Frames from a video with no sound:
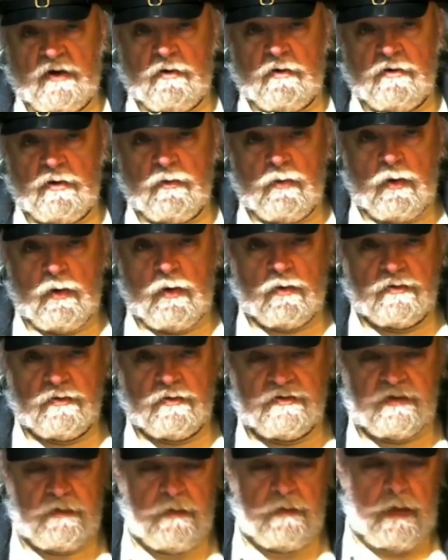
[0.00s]
are in your
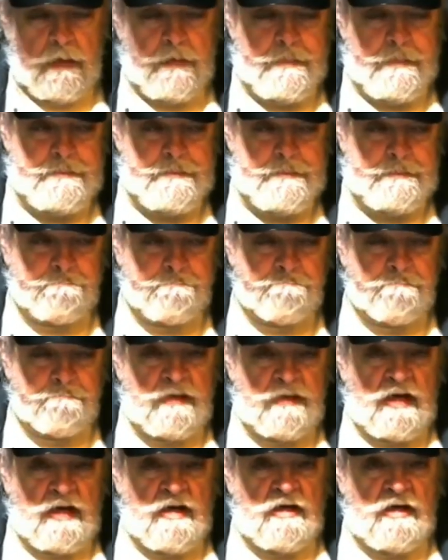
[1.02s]
rules.
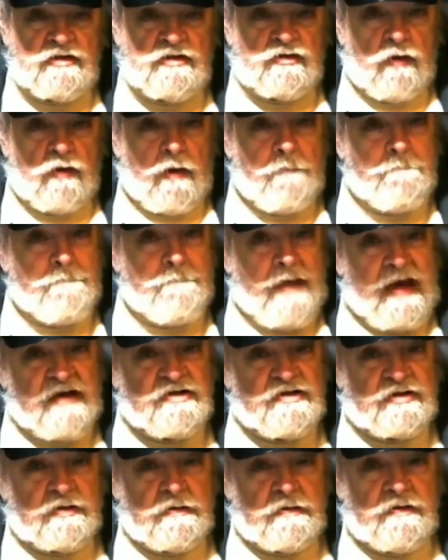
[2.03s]
So I
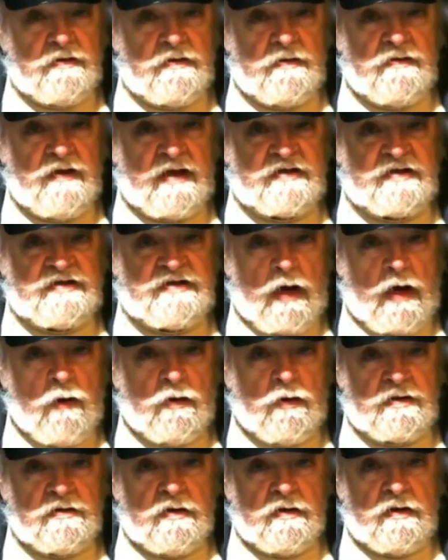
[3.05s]
imagine that's
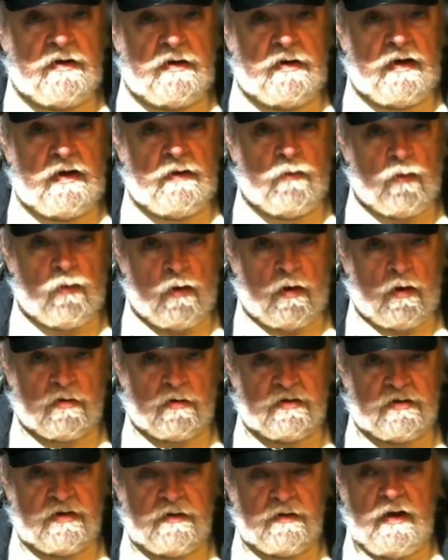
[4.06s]
how it
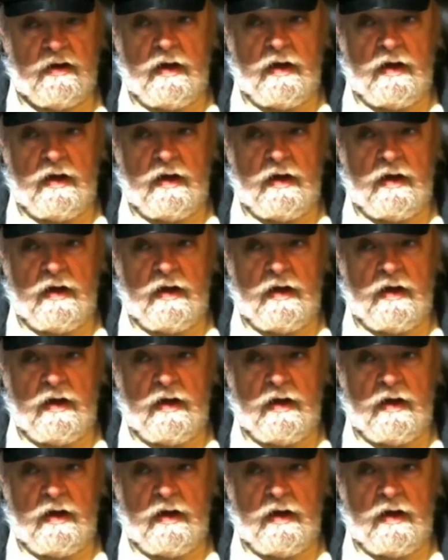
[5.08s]
worked.